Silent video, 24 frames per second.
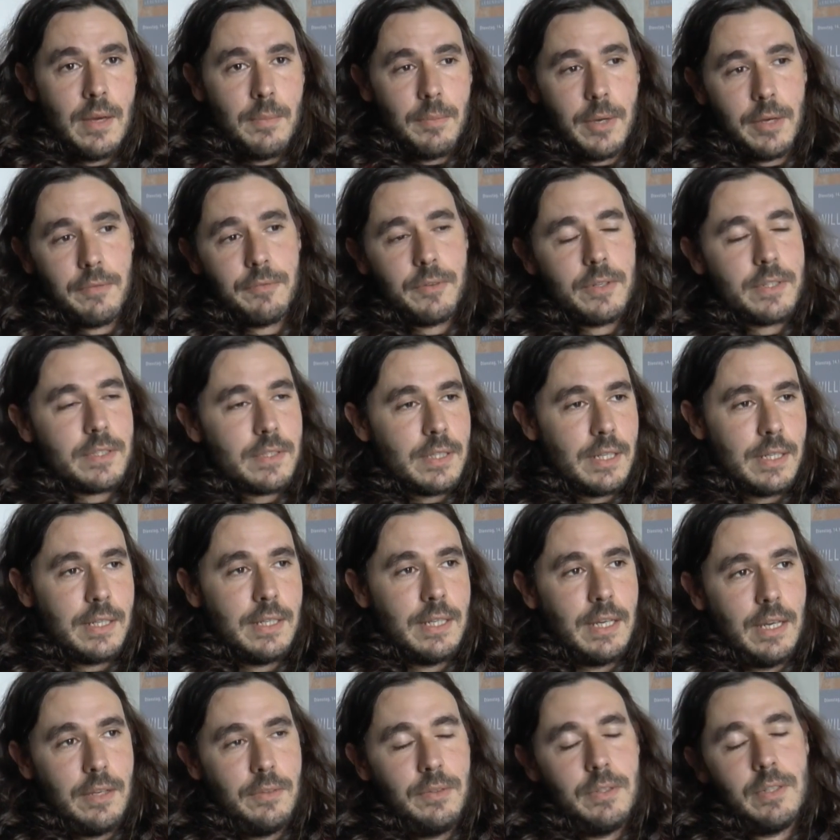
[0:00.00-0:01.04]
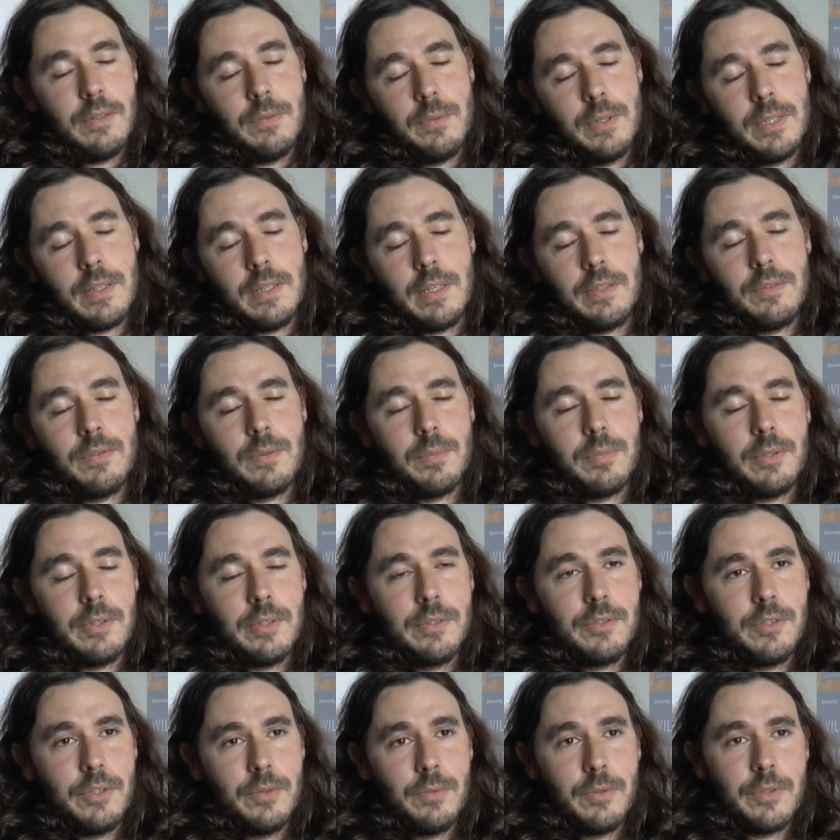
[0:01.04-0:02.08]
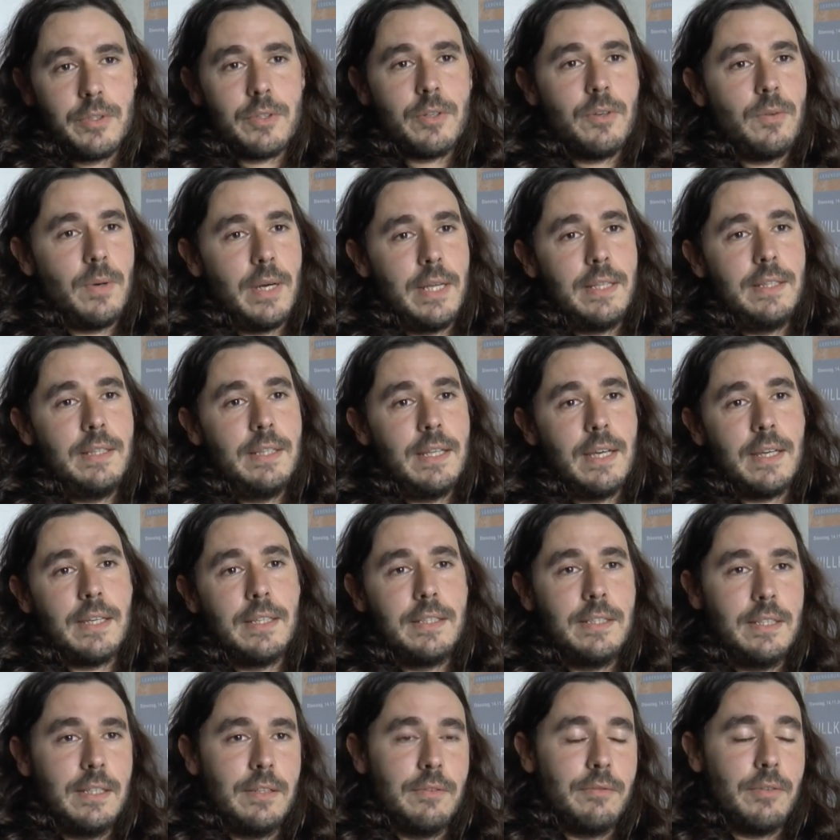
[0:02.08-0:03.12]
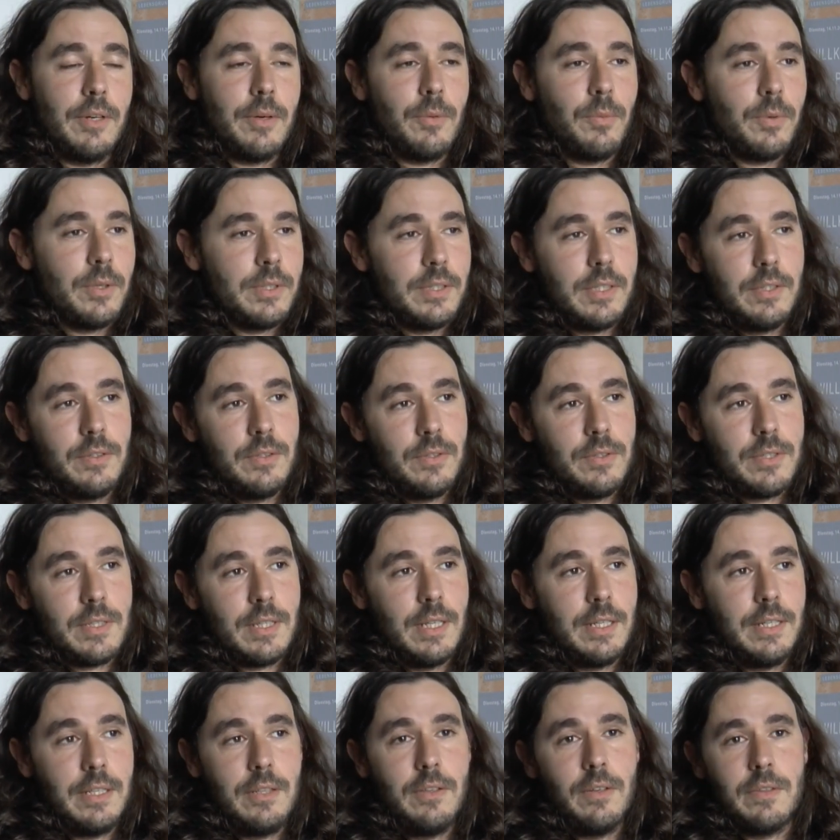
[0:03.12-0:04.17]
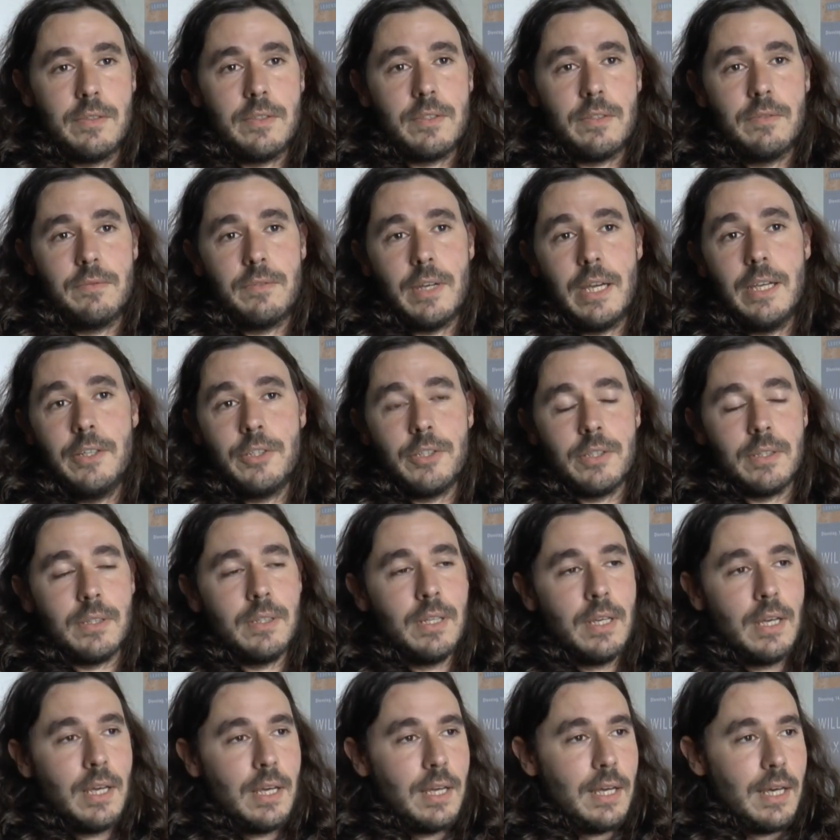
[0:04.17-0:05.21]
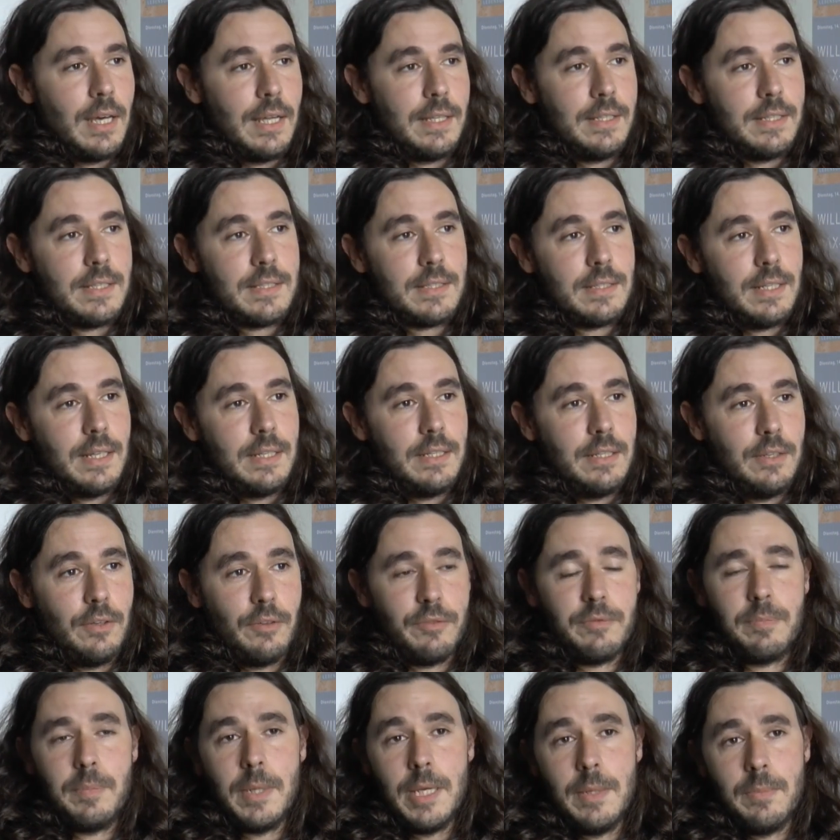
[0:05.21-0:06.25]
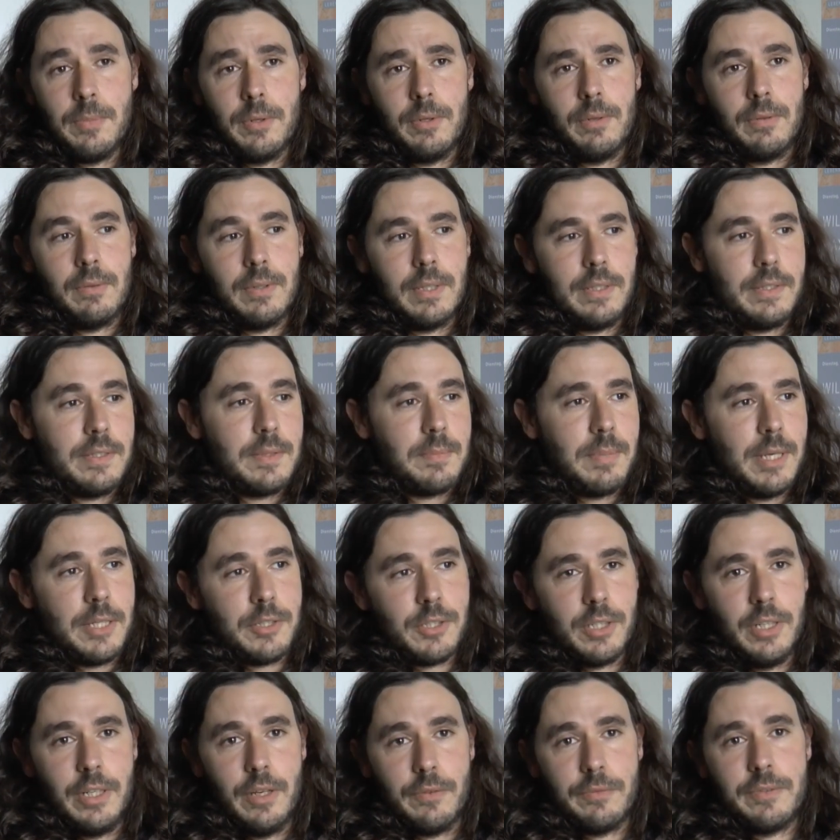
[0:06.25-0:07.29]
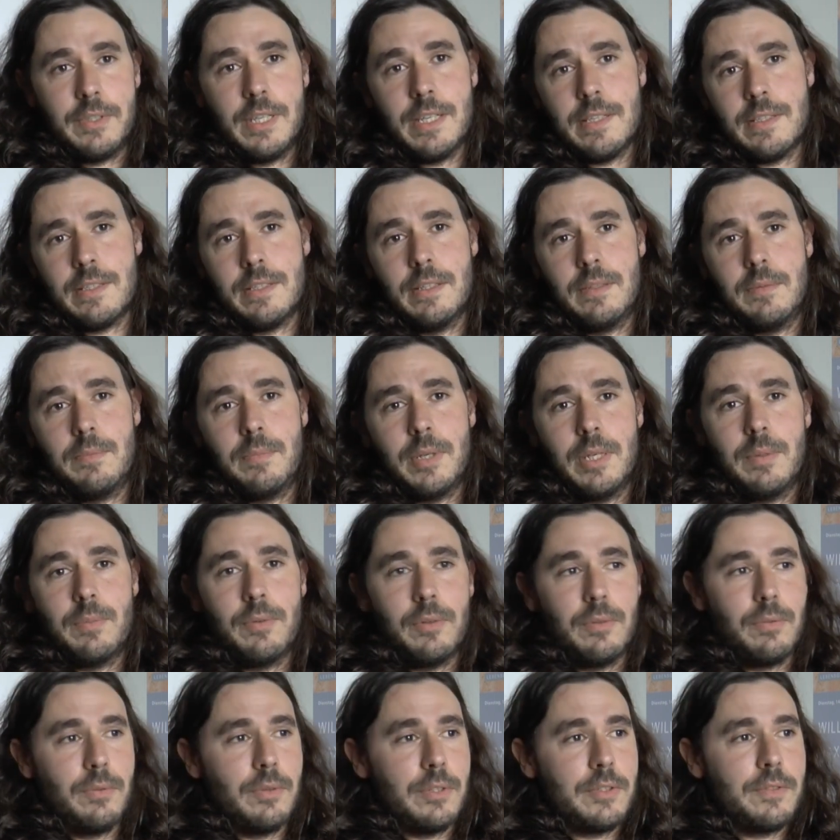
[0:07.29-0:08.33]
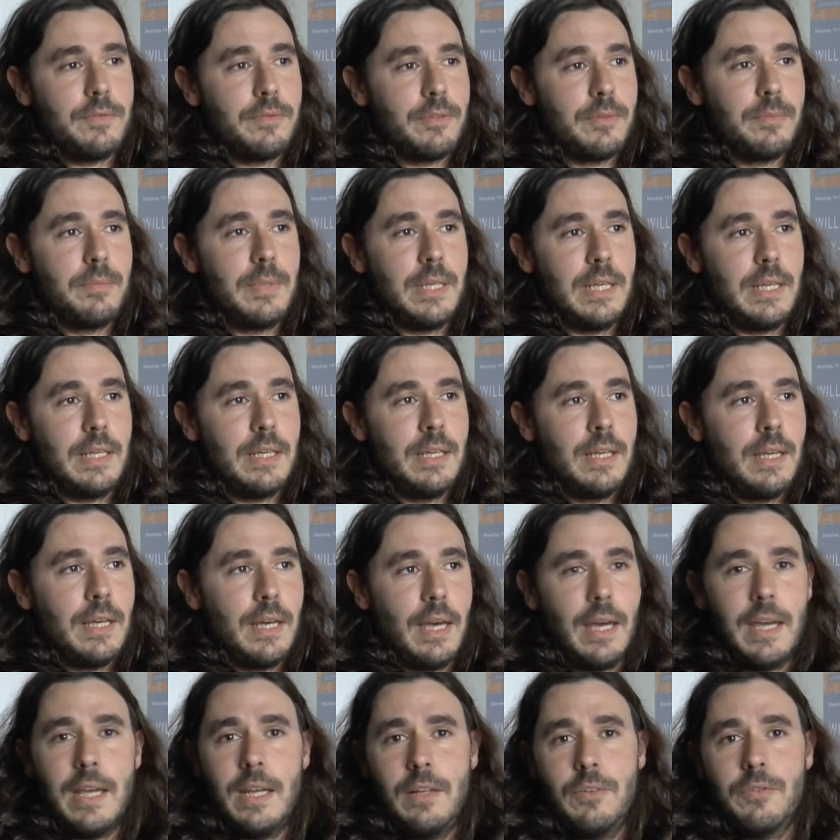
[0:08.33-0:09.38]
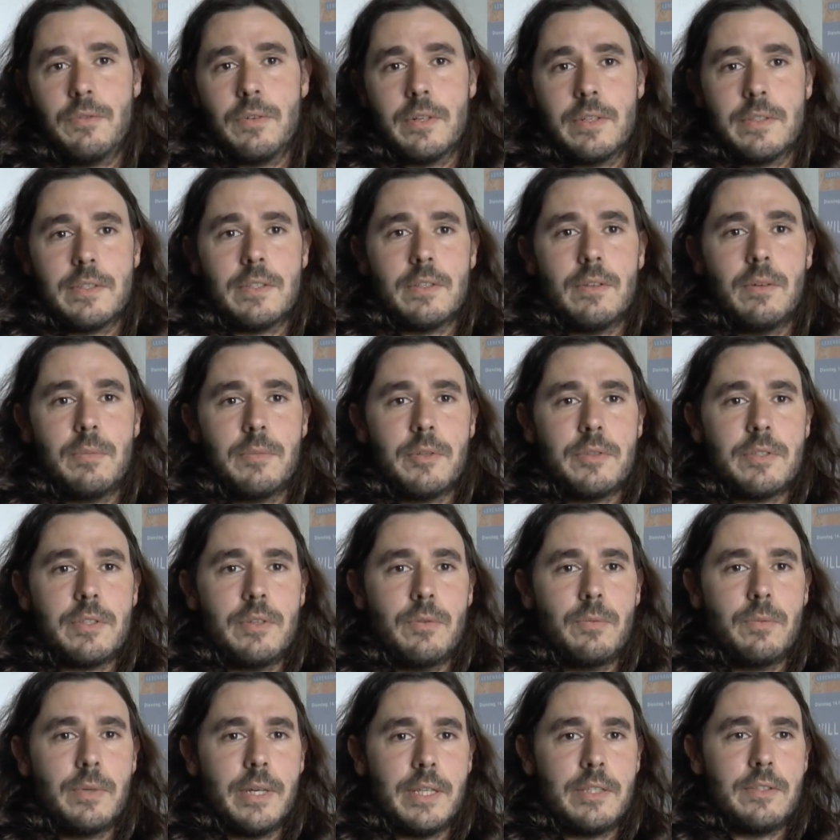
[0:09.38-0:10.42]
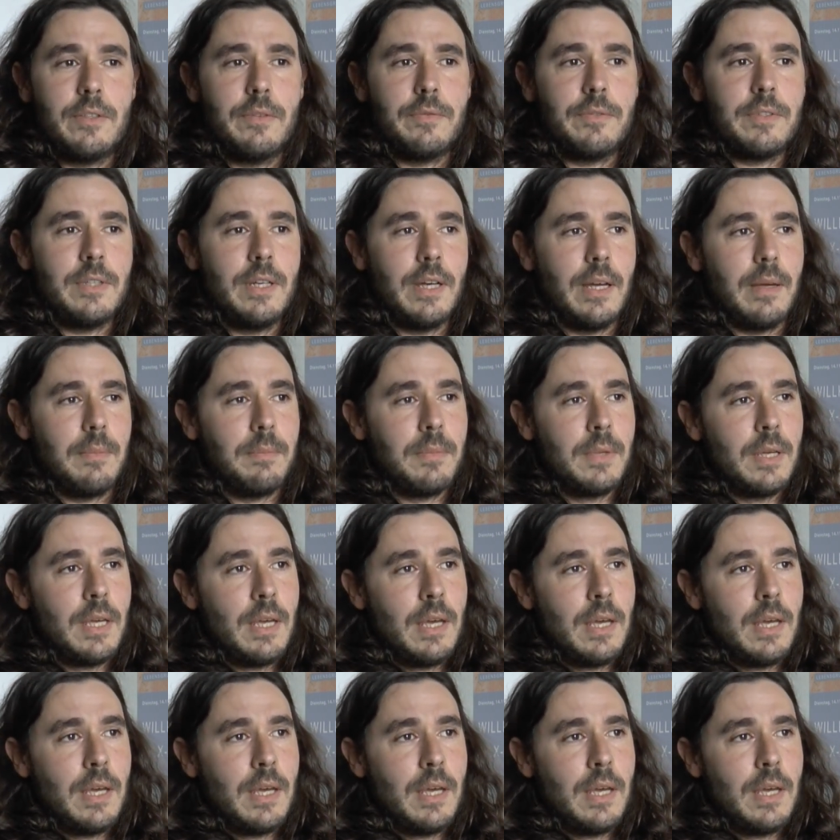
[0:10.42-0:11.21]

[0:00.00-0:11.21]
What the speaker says: My first encounter with anthropology was quite negative. I wanted to study conservation, and the study of people, and especially of distant people, was for me a hindrance, almost a waste of time.